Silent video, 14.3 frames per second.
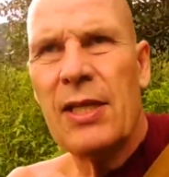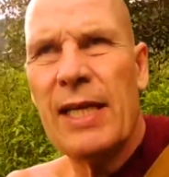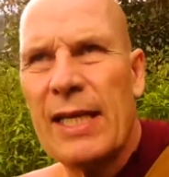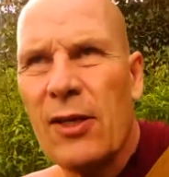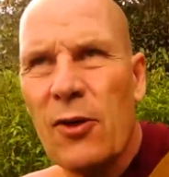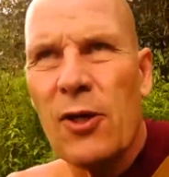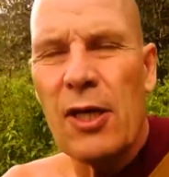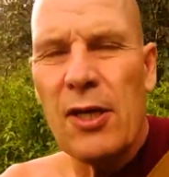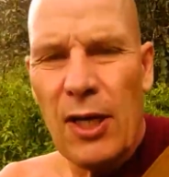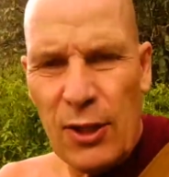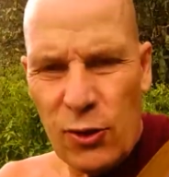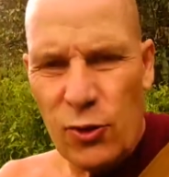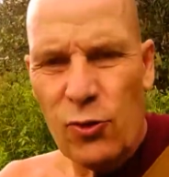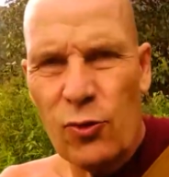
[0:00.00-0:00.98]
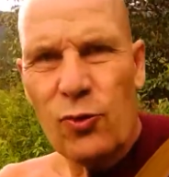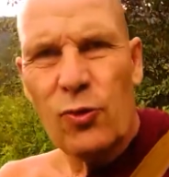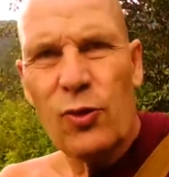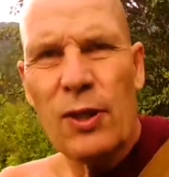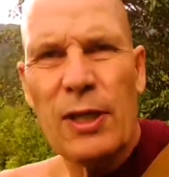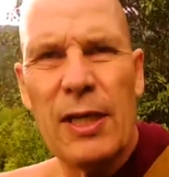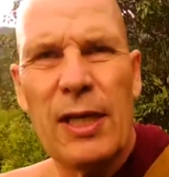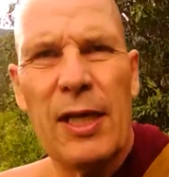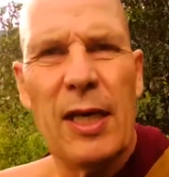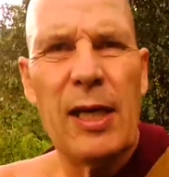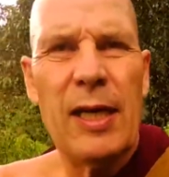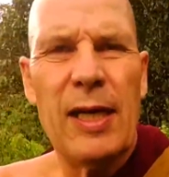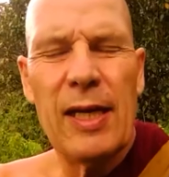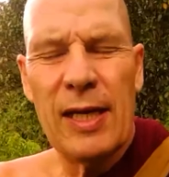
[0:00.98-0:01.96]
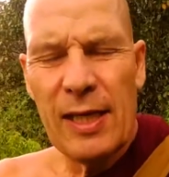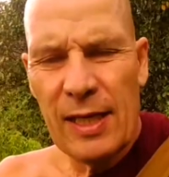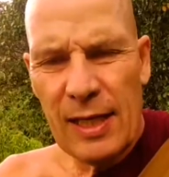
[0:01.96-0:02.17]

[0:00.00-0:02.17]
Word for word: then in order not to uh,